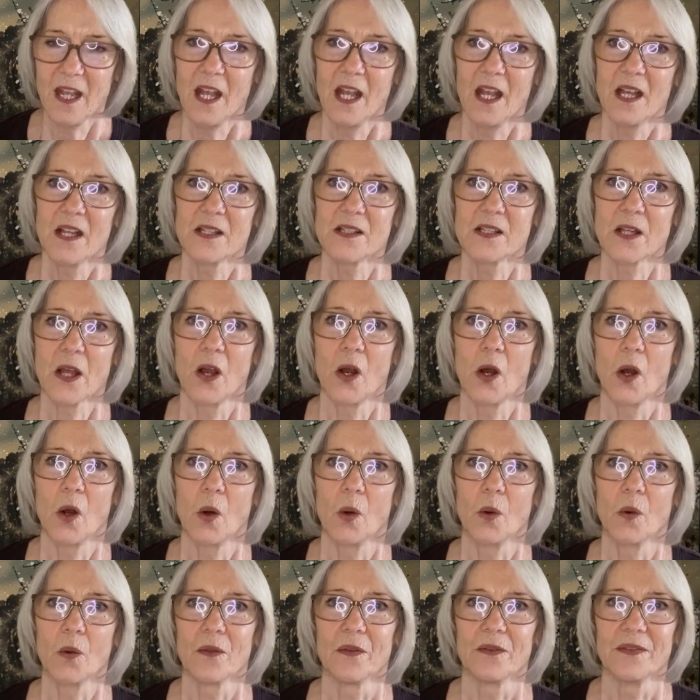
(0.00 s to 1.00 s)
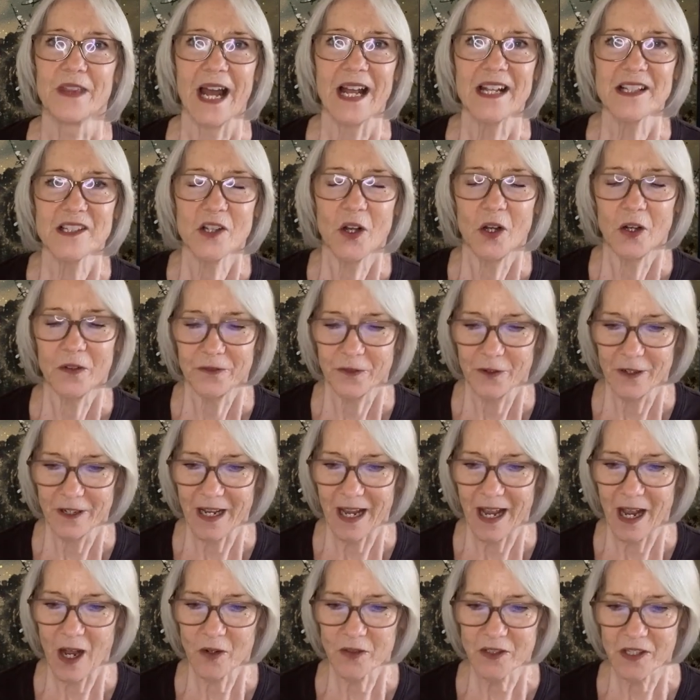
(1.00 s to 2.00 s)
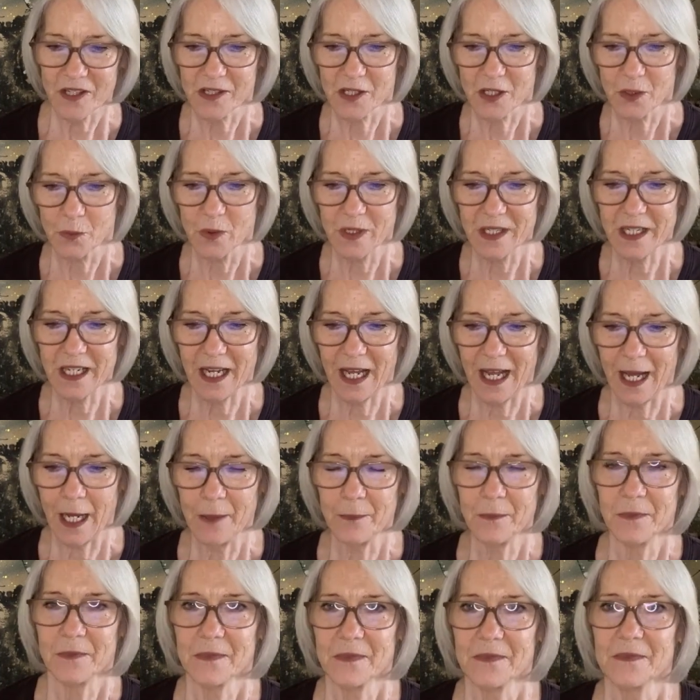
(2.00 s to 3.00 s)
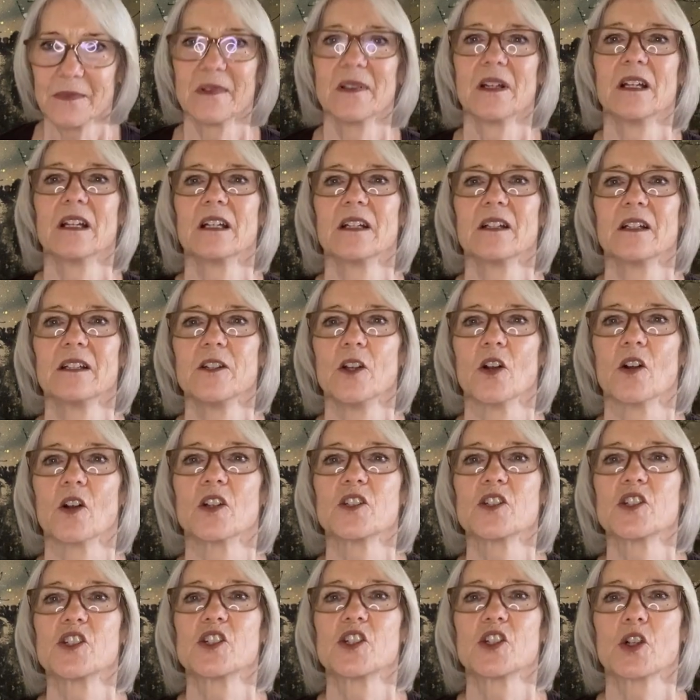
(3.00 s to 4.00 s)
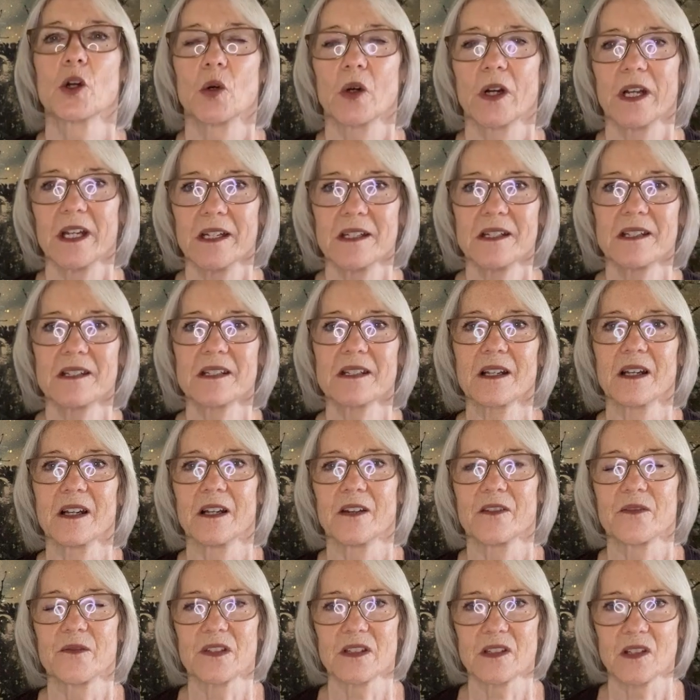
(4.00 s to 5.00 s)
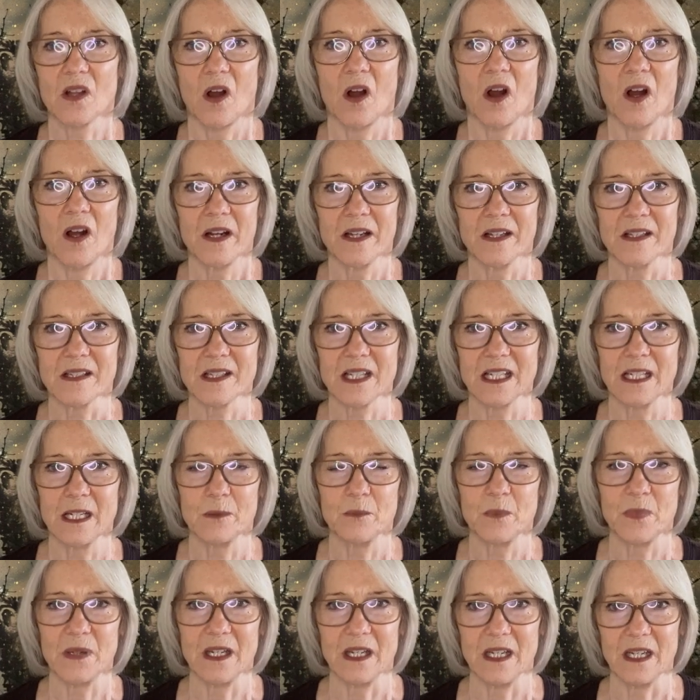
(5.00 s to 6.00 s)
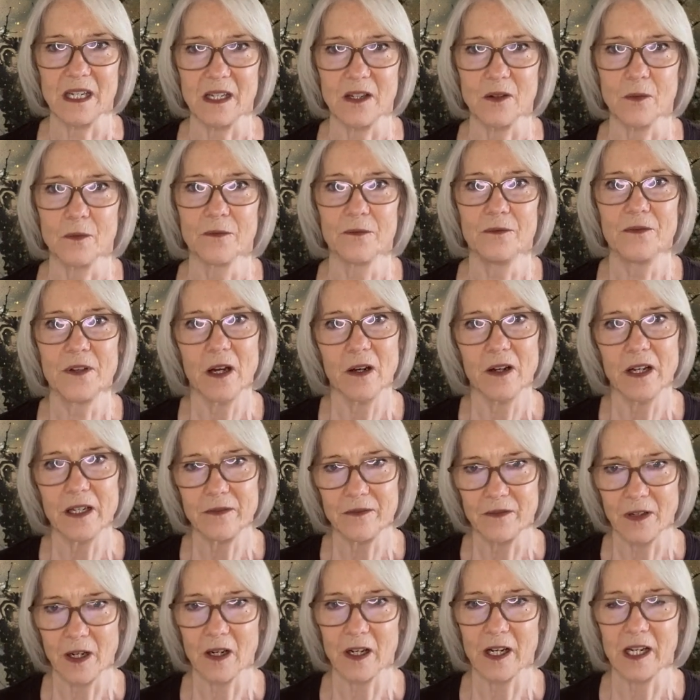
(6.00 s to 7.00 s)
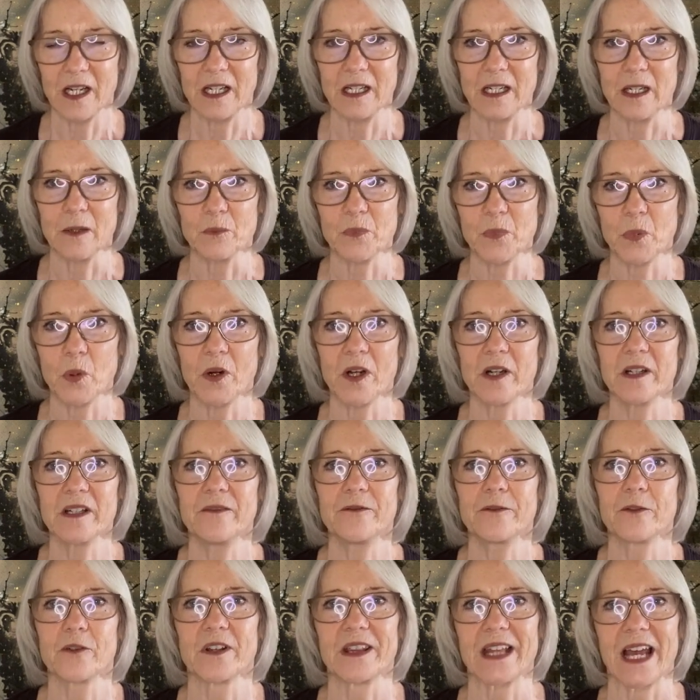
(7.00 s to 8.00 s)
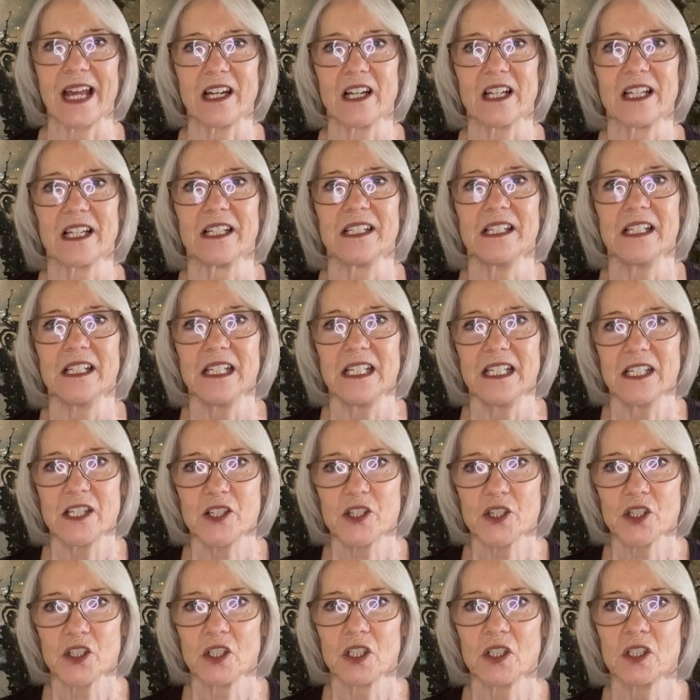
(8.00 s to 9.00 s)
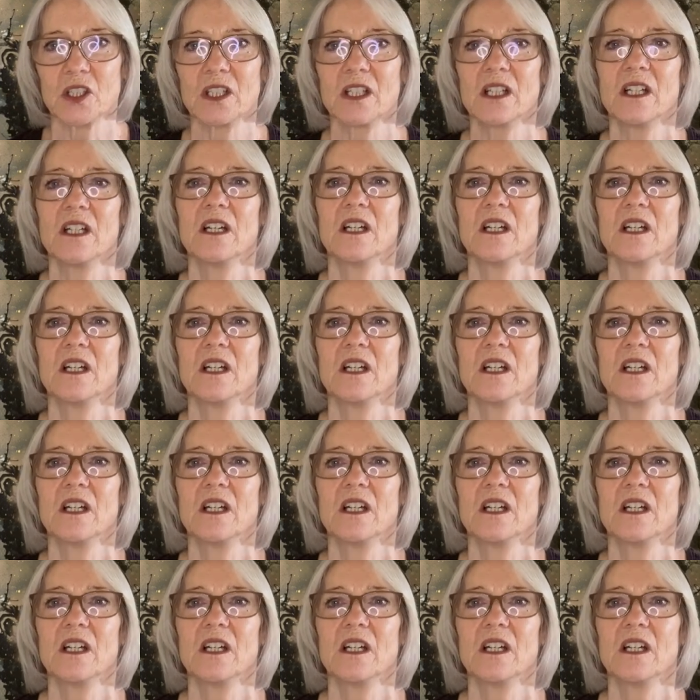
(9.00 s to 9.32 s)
So that's all for now. Just to recap, your choice of song is going to be very, very important for that initial